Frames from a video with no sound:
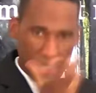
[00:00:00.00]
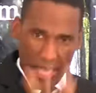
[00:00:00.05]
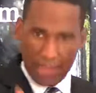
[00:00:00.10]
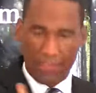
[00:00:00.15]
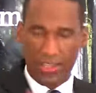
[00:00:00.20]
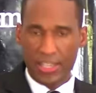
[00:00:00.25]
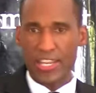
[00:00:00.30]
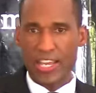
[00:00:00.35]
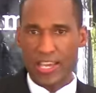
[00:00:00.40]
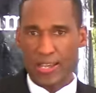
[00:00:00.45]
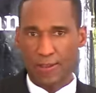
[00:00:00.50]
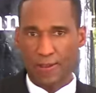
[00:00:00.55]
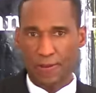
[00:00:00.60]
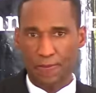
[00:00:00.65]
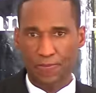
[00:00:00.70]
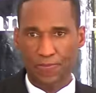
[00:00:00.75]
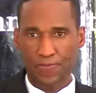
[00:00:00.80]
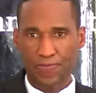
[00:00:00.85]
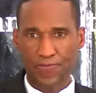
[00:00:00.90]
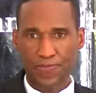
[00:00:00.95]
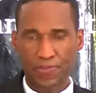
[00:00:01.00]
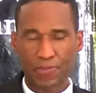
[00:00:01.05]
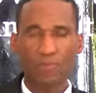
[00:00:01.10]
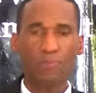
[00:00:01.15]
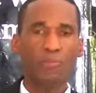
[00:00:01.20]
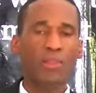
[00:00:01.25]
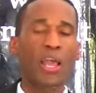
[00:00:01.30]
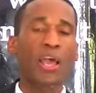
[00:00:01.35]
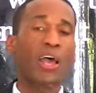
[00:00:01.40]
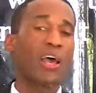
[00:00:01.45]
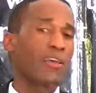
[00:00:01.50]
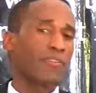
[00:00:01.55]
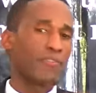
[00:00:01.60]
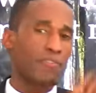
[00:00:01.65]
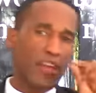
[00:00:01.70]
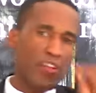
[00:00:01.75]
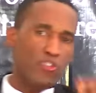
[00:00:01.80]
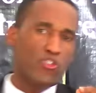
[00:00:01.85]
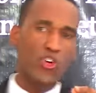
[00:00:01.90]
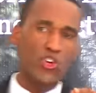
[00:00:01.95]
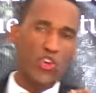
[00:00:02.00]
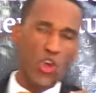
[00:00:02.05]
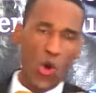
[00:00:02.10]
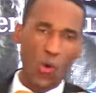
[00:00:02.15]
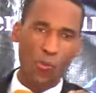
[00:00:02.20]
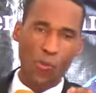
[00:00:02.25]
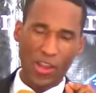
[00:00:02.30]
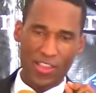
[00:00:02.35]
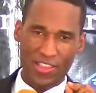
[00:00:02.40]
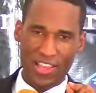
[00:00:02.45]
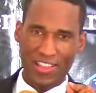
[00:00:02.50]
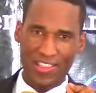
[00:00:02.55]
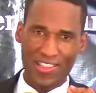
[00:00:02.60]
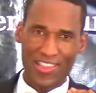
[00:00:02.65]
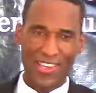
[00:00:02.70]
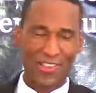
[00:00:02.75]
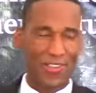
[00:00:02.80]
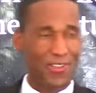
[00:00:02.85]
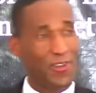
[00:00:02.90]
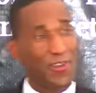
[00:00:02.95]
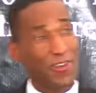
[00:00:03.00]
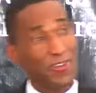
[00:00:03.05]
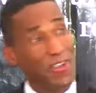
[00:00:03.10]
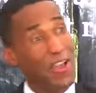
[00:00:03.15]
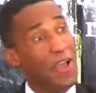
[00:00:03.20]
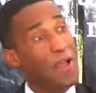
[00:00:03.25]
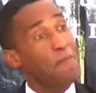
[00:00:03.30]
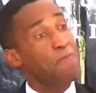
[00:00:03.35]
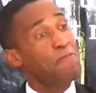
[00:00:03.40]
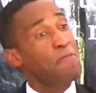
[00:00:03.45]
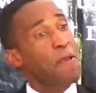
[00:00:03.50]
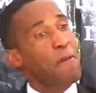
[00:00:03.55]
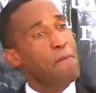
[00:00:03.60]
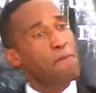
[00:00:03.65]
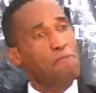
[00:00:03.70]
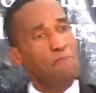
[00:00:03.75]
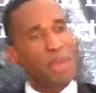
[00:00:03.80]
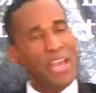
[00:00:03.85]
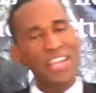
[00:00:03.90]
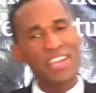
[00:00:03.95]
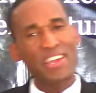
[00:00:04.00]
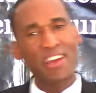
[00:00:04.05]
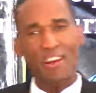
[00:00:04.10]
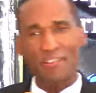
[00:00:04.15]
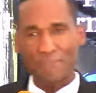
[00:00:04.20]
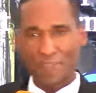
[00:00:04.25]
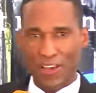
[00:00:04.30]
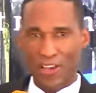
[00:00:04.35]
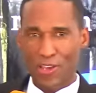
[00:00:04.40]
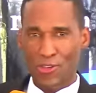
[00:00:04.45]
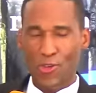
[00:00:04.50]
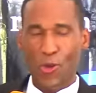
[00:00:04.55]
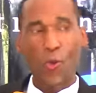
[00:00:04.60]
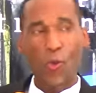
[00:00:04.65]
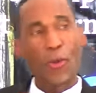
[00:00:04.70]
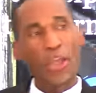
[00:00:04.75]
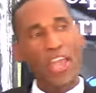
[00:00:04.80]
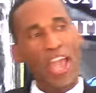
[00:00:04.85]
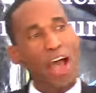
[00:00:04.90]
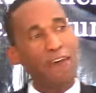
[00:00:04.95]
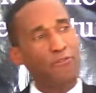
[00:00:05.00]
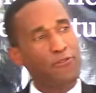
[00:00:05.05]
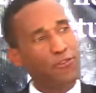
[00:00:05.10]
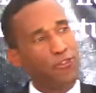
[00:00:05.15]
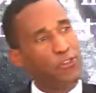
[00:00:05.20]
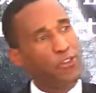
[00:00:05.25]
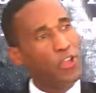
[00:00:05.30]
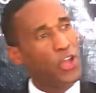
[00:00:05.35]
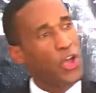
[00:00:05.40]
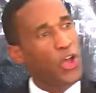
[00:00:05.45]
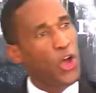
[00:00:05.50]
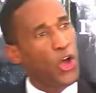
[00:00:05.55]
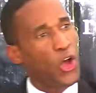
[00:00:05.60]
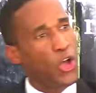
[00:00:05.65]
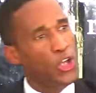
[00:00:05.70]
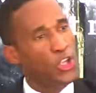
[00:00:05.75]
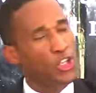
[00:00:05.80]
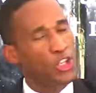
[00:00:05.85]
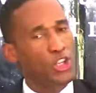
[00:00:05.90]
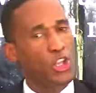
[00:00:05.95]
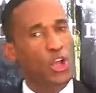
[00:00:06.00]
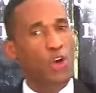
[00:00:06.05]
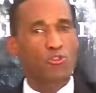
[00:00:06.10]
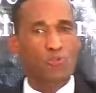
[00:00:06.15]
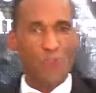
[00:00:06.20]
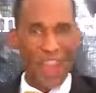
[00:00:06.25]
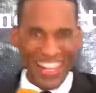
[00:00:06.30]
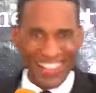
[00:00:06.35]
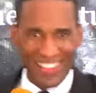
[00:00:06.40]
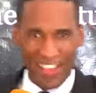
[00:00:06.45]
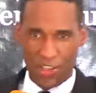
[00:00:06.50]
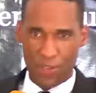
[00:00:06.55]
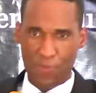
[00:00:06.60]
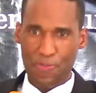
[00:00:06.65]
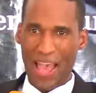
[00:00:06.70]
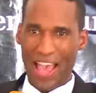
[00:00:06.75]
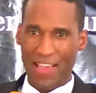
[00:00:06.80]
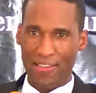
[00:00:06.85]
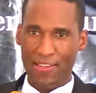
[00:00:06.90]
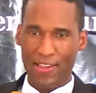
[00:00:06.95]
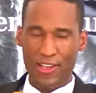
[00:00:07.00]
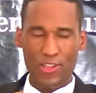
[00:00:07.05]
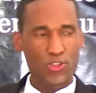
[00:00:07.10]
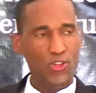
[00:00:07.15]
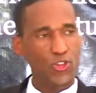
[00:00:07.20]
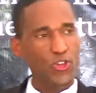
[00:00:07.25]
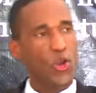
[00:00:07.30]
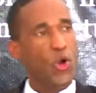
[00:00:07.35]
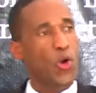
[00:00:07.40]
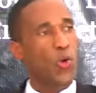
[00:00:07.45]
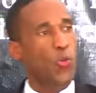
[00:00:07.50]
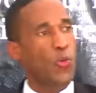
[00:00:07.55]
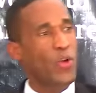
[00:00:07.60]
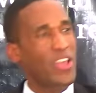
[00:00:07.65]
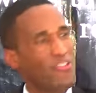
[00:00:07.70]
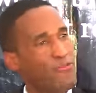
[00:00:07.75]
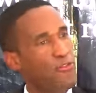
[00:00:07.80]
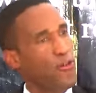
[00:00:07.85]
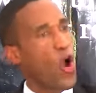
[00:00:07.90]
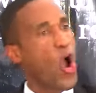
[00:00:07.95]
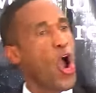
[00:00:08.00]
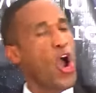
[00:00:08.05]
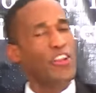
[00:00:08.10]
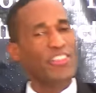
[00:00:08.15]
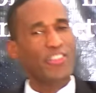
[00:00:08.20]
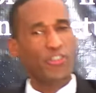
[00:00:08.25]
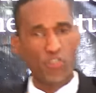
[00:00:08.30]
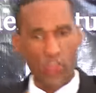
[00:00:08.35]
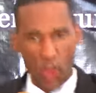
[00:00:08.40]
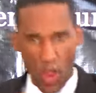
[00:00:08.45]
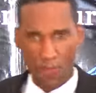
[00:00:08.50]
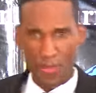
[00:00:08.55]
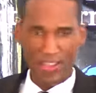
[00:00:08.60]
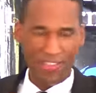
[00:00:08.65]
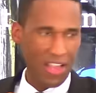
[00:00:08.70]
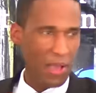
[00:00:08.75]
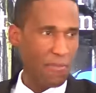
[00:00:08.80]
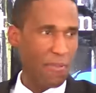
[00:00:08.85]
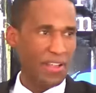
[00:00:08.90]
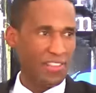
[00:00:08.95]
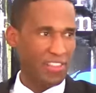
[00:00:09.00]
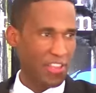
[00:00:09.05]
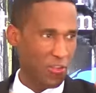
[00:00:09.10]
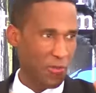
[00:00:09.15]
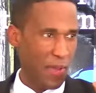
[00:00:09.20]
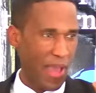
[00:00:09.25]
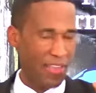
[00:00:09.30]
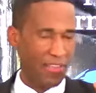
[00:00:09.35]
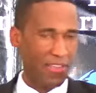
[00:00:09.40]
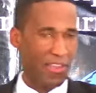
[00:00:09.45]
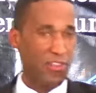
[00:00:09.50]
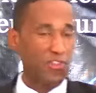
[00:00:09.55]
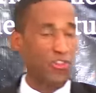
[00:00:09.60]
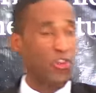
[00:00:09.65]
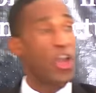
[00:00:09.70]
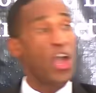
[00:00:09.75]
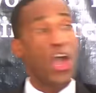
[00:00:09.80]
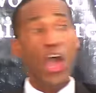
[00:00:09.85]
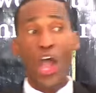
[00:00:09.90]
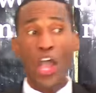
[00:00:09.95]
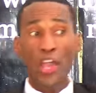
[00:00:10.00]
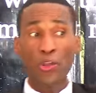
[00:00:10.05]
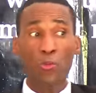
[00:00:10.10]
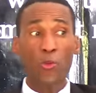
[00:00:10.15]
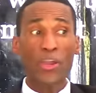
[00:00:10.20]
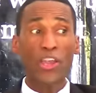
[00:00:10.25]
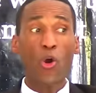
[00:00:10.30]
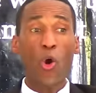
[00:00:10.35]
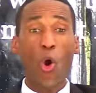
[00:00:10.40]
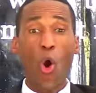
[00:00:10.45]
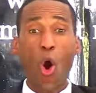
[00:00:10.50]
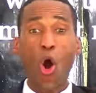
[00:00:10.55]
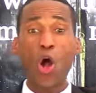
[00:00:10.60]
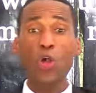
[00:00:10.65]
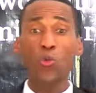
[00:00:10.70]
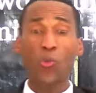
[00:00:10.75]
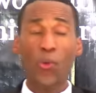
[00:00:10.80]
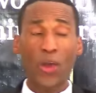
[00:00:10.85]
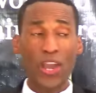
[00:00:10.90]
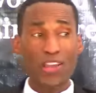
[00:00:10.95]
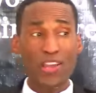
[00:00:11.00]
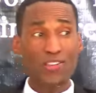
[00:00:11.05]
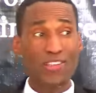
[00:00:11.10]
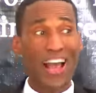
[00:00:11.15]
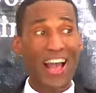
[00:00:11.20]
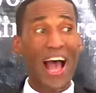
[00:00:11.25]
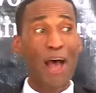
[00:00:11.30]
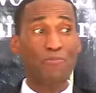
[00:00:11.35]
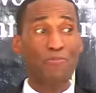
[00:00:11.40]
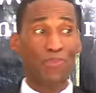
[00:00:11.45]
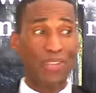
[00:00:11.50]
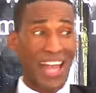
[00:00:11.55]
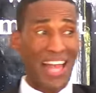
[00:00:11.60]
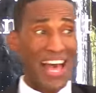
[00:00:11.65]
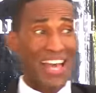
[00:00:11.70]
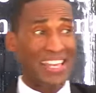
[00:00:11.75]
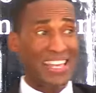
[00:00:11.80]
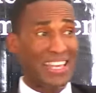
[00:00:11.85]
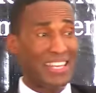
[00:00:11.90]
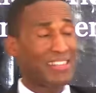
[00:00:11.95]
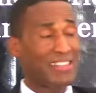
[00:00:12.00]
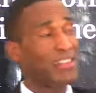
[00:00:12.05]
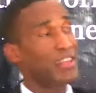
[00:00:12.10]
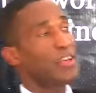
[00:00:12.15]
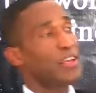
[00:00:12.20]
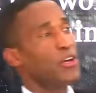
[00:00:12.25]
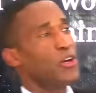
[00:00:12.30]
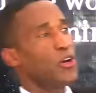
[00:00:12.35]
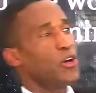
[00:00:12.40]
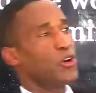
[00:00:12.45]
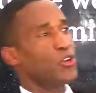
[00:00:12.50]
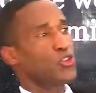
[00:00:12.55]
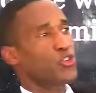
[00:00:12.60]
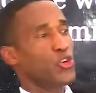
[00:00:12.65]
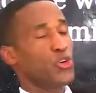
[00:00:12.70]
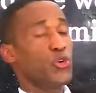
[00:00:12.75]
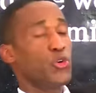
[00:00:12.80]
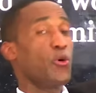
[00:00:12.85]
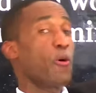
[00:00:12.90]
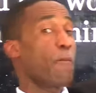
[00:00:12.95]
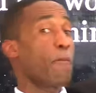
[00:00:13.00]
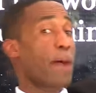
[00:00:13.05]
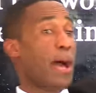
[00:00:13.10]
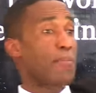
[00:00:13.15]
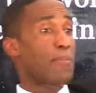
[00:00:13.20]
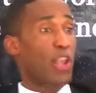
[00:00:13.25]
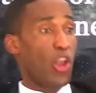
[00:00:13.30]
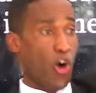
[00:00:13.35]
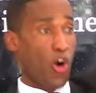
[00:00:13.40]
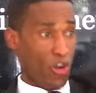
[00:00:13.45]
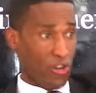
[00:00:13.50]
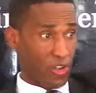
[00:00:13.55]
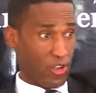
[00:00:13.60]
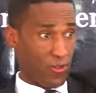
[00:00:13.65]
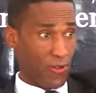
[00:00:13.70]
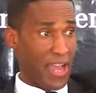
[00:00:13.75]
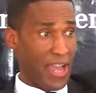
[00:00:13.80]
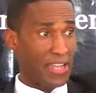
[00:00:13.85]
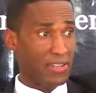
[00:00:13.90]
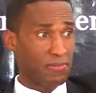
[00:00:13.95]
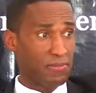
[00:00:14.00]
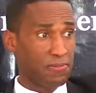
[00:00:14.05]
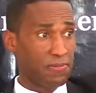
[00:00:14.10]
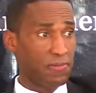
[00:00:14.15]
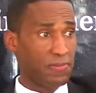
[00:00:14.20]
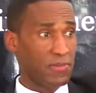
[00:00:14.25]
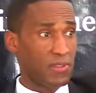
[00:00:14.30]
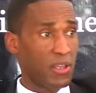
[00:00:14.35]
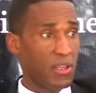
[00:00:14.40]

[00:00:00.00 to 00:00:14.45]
Yes, he did. Did you know, brothers and sisters, many of us, we have read this passage We've heard sermons about this passage and we always apply it to Babylon, right?